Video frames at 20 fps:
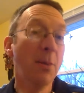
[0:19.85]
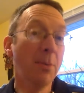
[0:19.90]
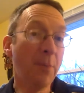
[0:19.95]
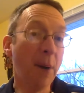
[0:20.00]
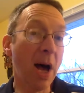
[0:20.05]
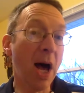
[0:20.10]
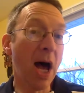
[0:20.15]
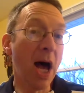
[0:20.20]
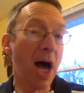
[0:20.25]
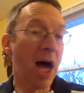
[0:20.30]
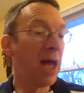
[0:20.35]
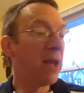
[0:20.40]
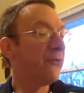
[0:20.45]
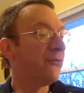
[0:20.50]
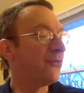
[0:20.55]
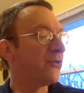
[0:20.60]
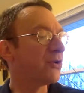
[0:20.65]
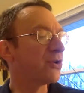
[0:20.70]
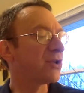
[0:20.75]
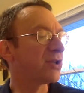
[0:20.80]
Pod,
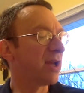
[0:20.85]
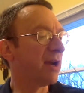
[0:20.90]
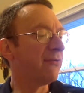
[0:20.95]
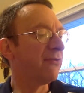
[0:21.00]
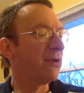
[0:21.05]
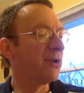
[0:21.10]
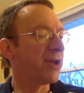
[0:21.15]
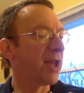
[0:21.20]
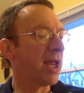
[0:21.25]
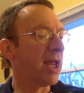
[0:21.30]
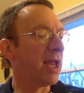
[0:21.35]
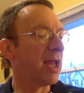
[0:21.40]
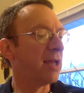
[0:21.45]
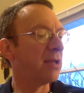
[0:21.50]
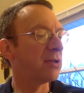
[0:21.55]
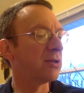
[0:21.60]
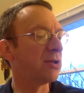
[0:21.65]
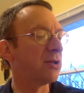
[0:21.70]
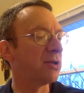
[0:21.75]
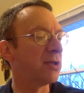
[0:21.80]
for several
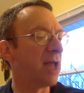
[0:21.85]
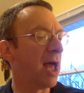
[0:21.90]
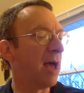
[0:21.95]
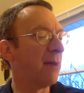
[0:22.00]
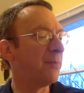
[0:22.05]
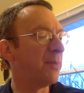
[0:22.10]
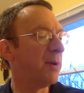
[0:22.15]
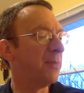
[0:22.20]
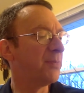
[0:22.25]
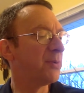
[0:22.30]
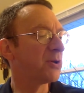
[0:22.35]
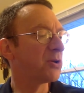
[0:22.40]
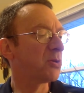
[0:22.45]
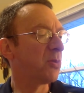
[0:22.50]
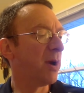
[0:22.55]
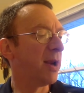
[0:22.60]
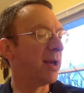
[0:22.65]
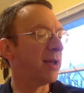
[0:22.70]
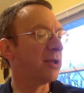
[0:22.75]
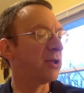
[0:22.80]
days, could not be
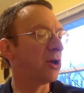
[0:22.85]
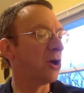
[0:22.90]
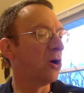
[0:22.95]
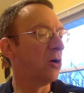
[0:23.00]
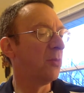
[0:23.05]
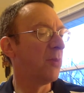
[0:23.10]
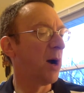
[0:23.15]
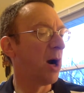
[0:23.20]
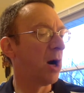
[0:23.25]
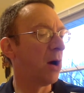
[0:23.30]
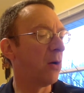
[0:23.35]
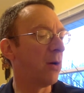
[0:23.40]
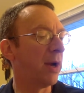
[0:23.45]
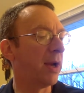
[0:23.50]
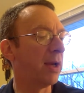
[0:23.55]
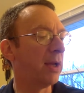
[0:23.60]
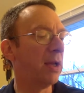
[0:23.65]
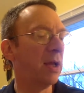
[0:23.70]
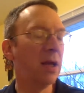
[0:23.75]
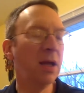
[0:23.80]
persuaded to go borrowing.
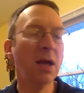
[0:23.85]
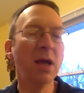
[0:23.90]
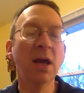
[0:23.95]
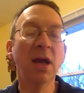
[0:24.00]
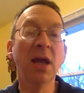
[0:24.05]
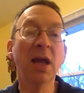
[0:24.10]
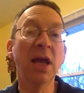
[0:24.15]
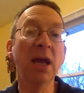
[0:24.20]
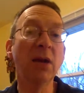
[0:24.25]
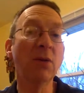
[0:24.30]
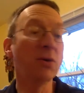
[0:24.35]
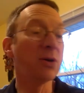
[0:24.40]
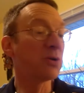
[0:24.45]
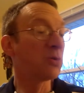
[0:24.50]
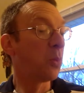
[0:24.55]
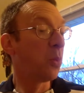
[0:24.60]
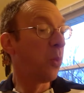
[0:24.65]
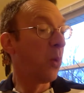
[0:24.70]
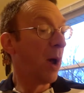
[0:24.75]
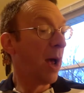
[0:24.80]
He was
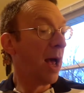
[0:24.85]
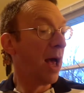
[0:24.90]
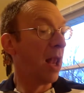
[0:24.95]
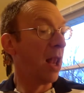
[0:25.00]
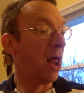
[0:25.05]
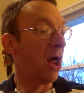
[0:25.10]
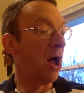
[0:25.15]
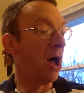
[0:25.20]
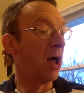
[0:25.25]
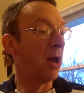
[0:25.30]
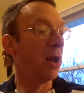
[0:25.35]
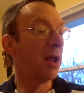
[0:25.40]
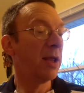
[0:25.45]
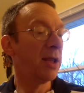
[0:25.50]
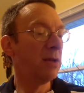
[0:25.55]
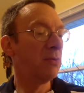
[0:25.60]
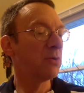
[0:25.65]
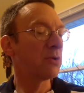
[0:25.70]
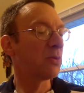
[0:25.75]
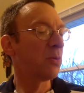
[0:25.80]

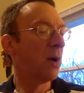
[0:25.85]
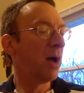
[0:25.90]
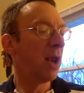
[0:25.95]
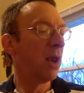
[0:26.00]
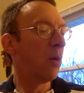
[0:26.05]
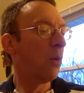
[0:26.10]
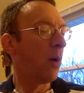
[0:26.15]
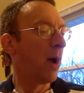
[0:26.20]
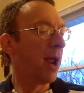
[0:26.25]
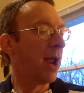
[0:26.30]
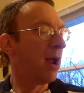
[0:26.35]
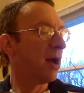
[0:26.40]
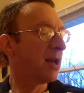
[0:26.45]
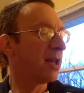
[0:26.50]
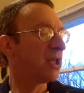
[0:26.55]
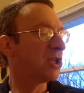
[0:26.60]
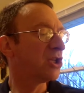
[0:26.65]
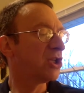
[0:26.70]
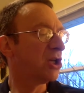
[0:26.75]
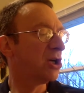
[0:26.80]
well away on
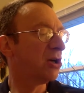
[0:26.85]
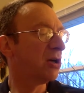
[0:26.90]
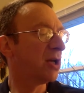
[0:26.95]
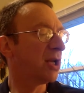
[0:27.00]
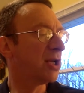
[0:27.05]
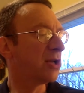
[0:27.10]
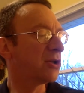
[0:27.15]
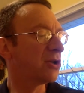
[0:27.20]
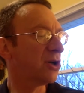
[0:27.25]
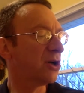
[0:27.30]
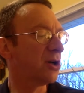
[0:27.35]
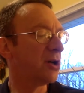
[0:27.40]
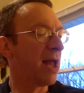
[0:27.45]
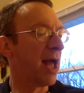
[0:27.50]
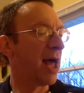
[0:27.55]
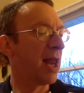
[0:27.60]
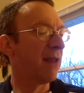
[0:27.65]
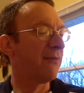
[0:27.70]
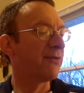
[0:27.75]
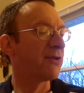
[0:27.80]
his yearly turn
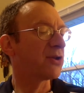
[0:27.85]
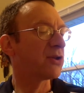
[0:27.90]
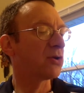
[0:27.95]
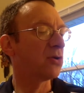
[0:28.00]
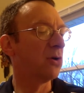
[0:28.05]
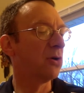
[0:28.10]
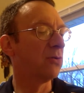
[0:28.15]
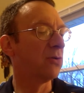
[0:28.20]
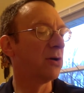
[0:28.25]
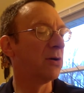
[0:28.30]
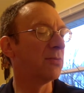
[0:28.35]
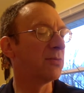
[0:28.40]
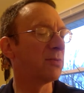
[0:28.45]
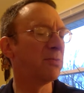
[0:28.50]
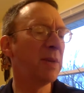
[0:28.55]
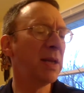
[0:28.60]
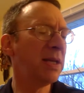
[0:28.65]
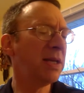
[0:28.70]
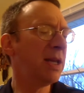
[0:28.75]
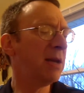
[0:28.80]
out of the storerooms,
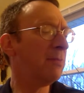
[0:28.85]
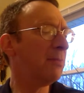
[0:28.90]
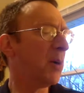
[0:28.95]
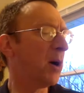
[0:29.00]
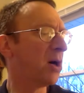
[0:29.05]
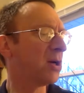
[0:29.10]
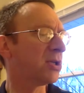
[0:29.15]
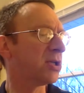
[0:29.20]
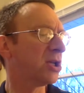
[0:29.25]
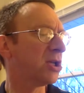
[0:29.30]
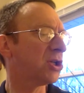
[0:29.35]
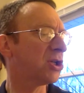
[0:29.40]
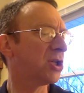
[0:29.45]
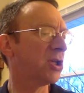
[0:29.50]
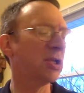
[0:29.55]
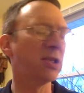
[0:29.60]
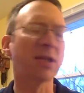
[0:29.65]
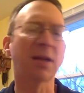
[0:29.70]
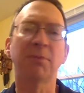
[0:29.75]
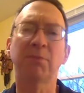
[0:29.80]
mending
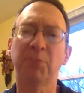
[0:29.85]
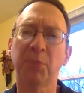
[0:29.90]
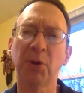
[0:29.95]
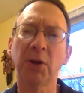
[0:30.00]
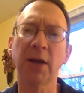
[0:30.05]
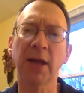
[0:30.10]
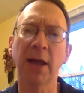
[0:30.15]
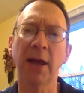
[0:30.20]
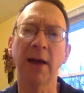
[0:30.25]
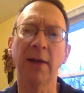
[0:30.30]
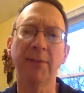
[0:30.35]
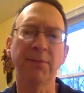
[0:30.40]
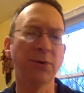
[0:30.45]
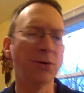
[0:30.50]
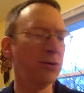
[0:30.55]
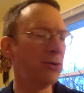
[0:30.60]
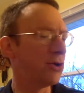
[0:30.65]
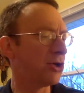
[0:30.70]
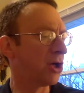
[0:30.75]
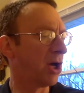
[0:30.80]
partitions and putting up
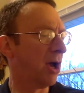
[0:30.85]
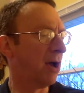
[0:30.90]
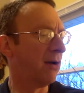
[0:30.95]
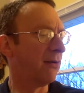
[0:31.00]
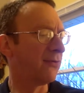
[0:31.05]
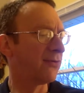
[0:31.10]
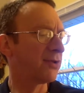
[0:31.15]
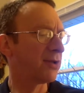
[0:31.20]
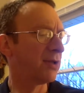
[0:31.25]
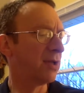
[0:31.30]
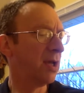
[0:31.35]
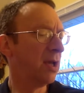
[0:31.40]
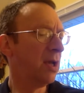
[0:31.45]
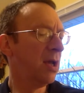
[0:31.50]
new shelves.